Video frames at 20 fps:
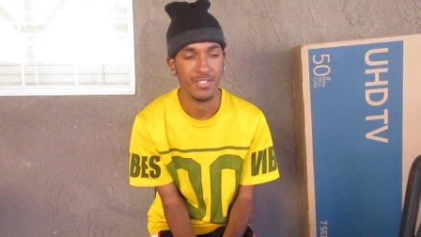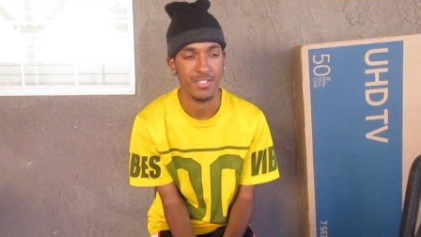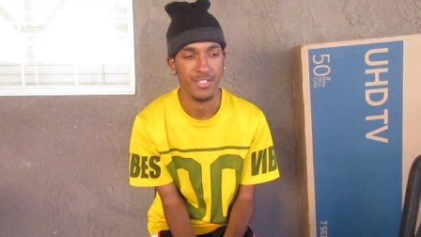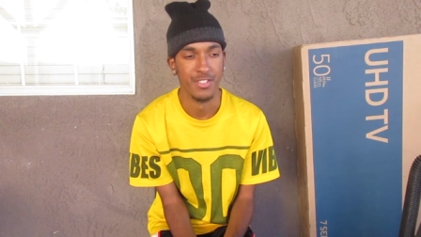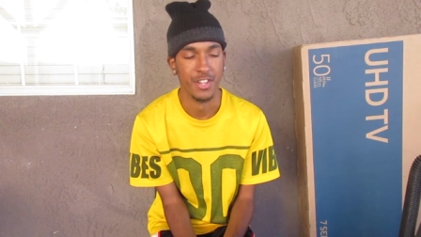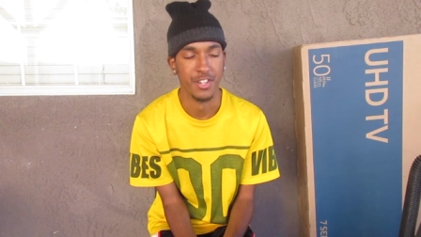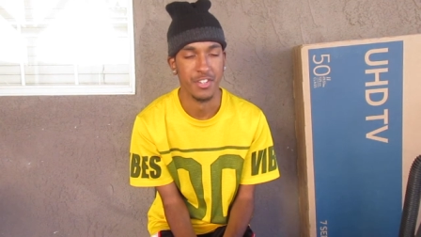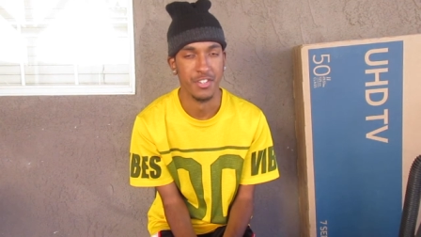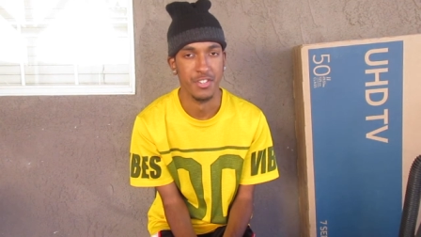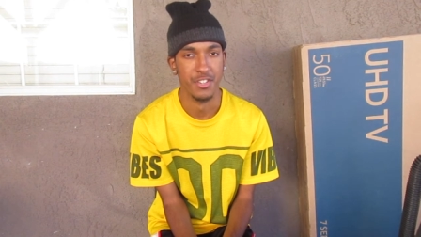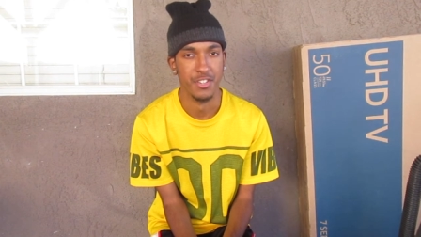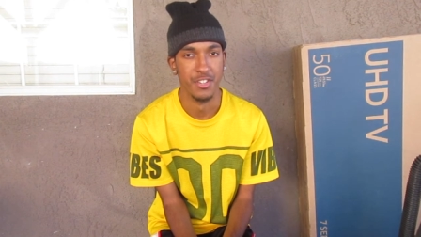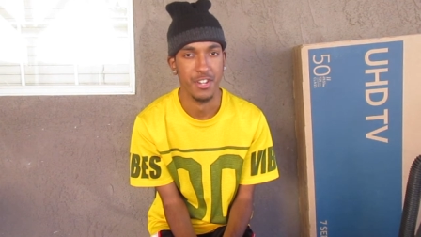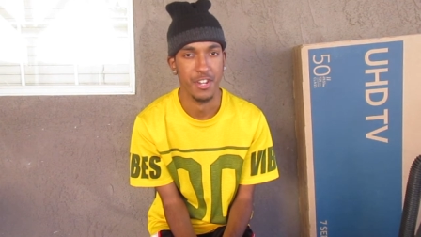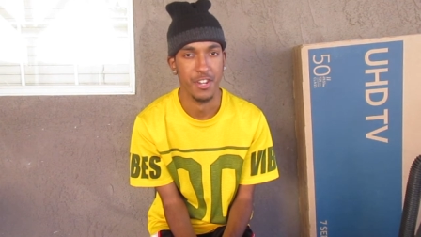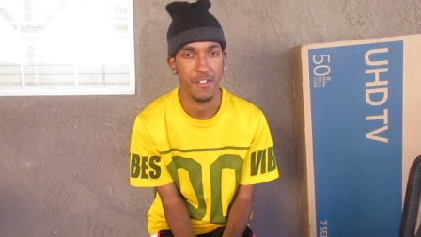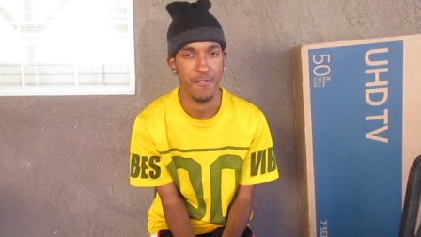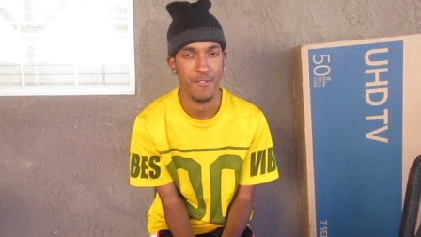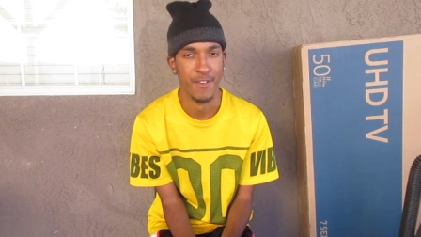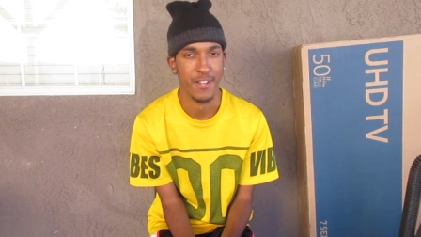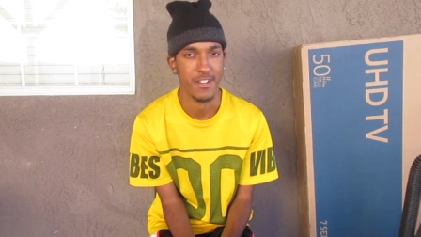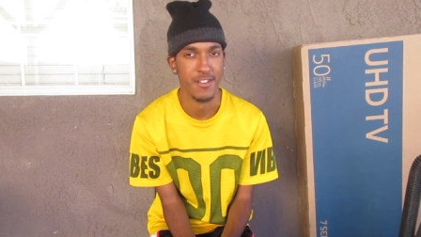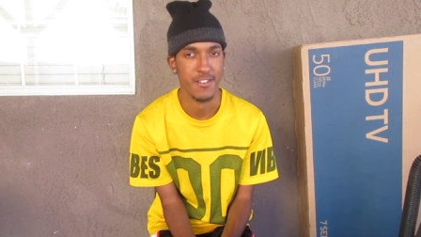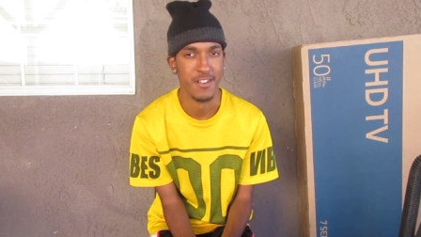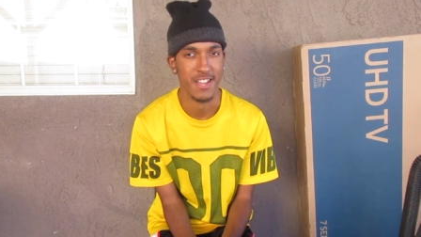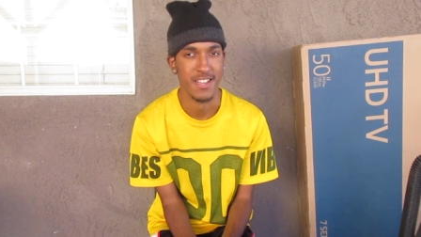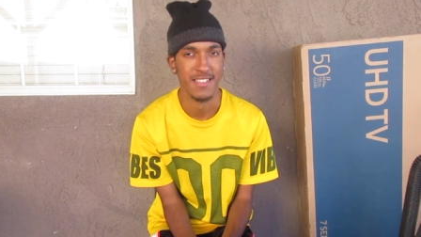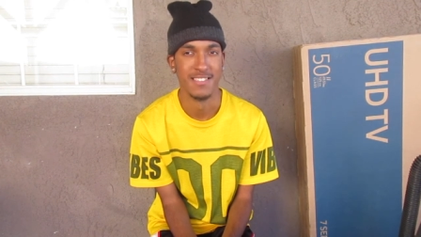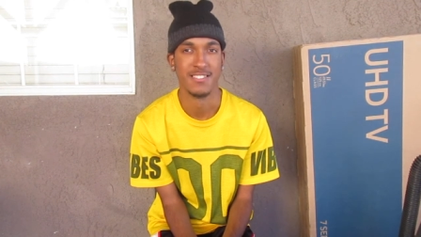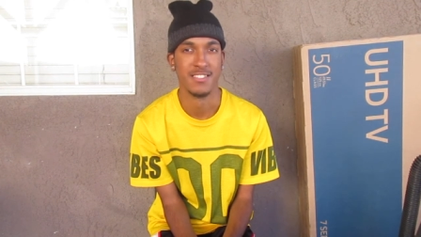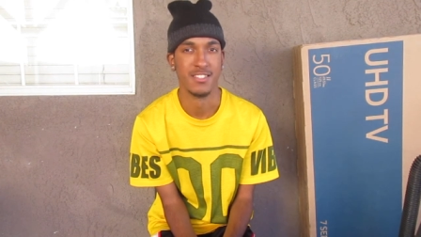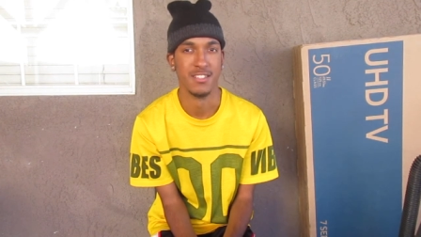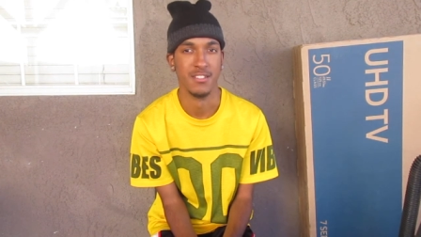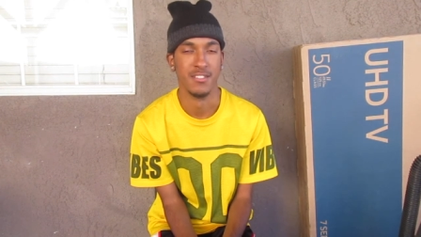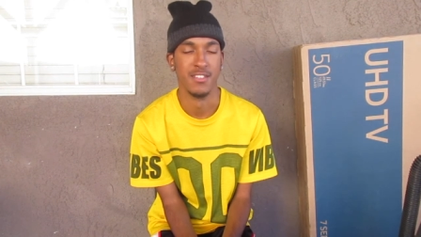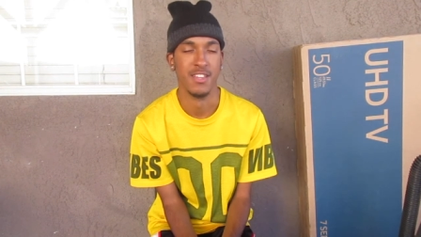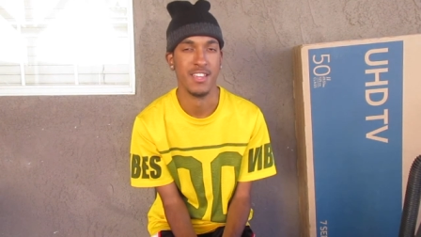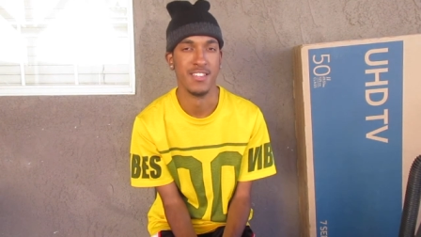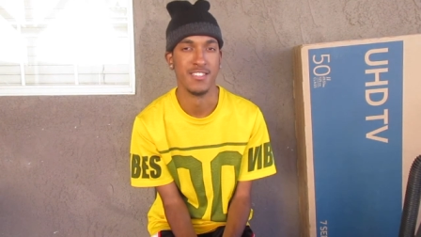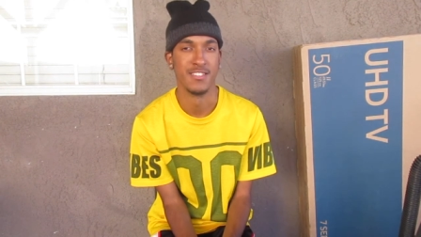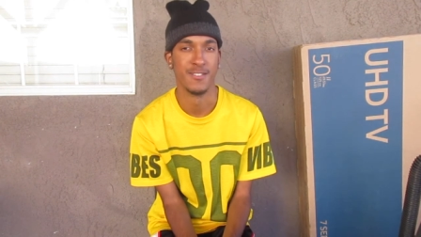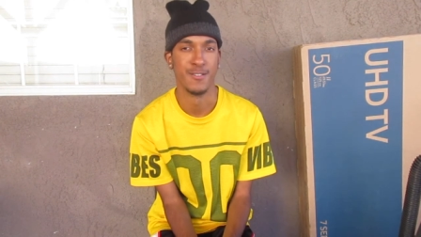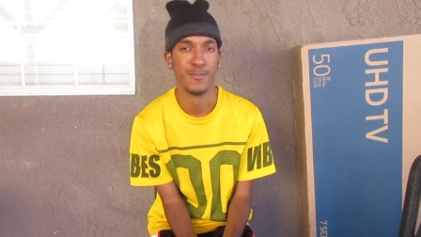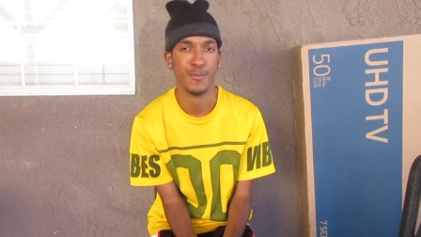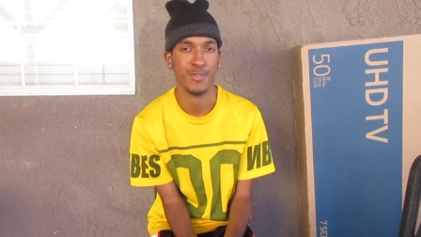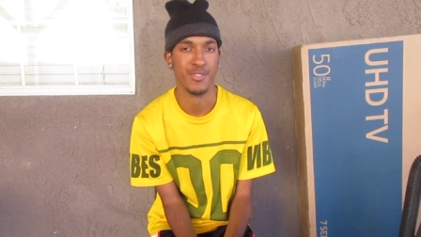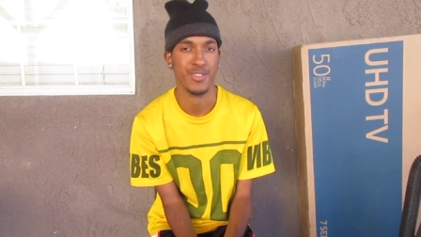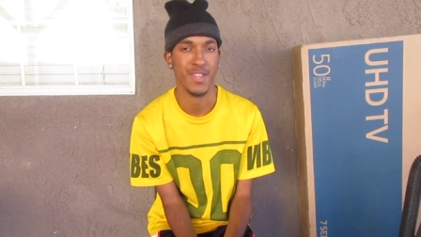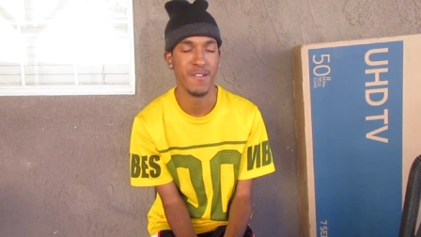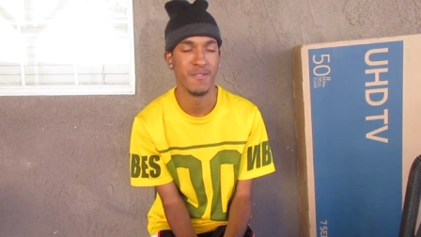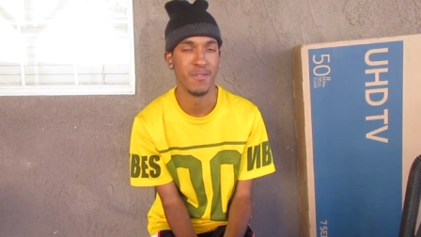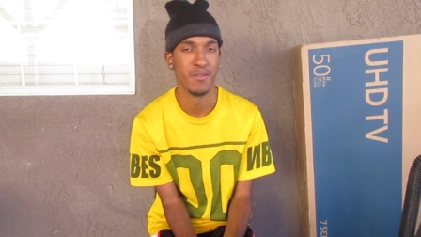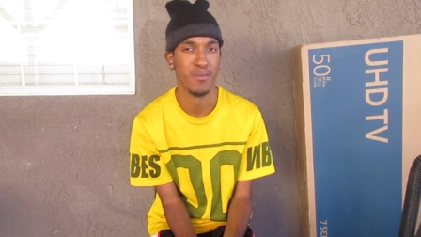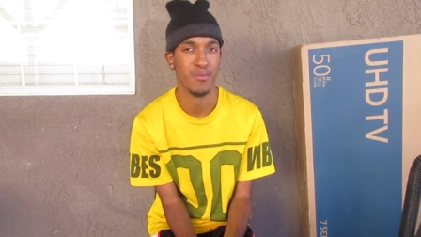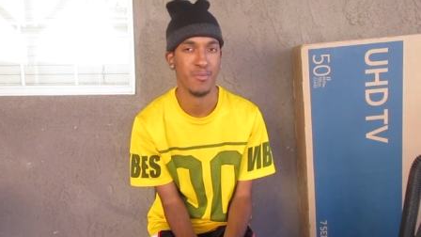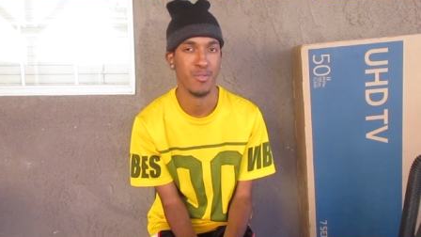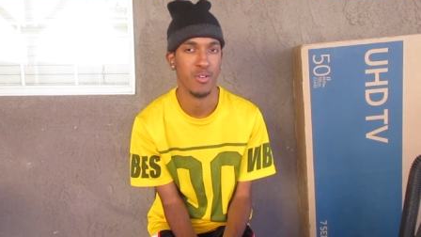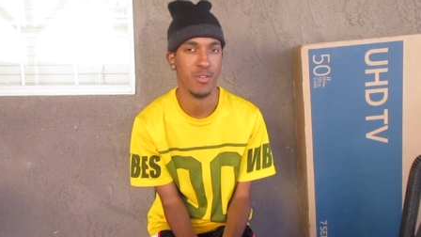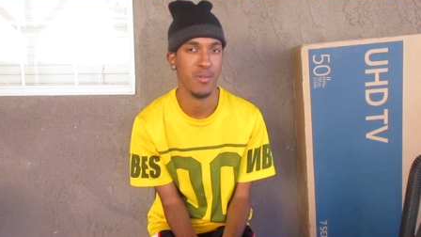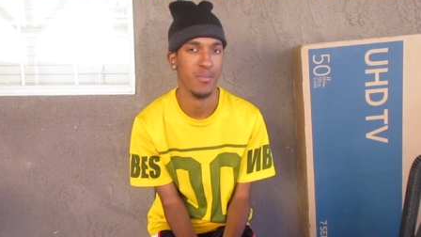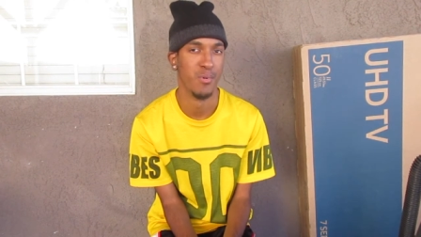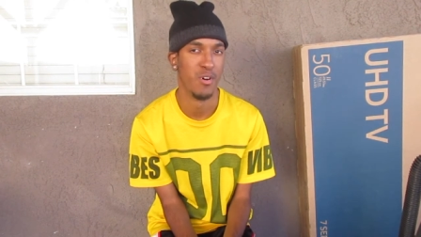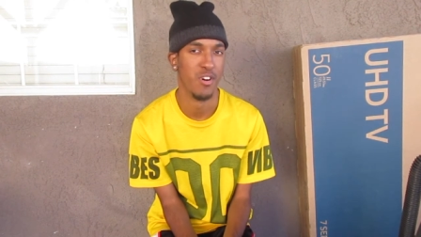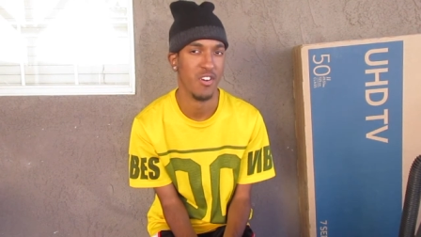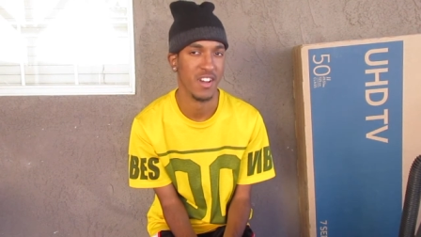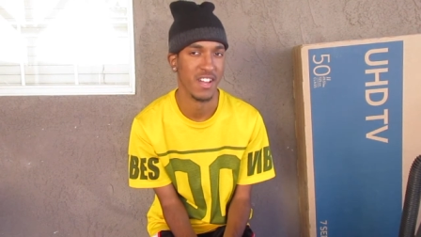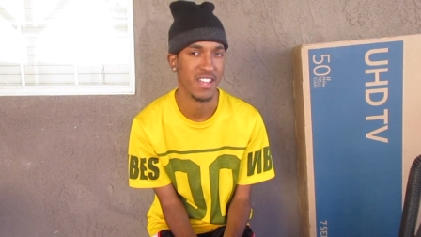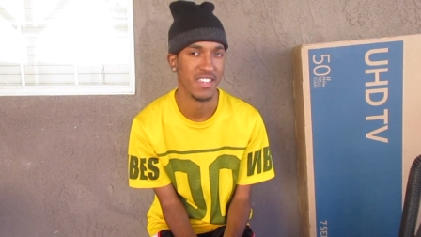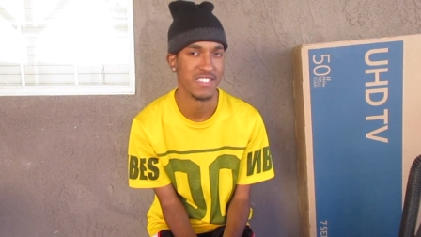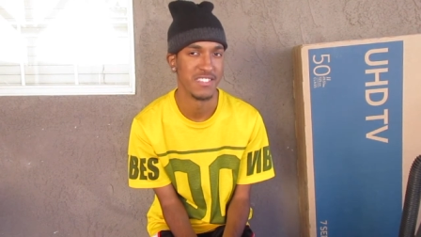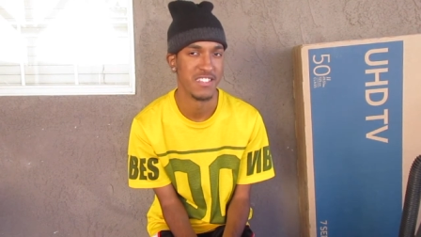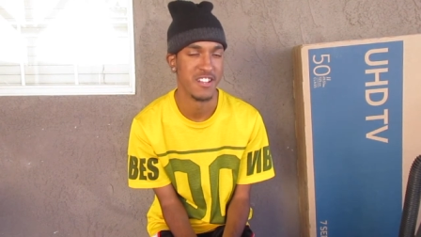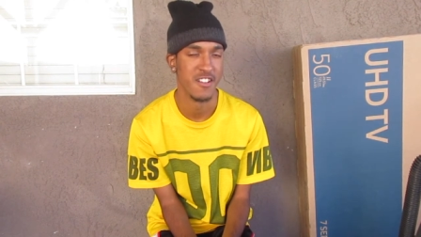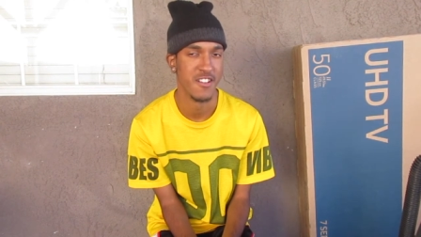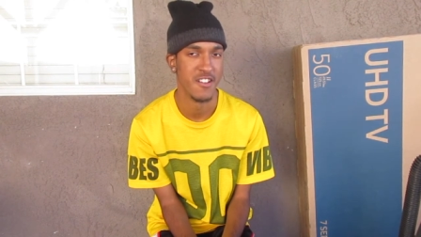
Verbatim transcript: The, the defender hits the hits the receiver before the ball gets there,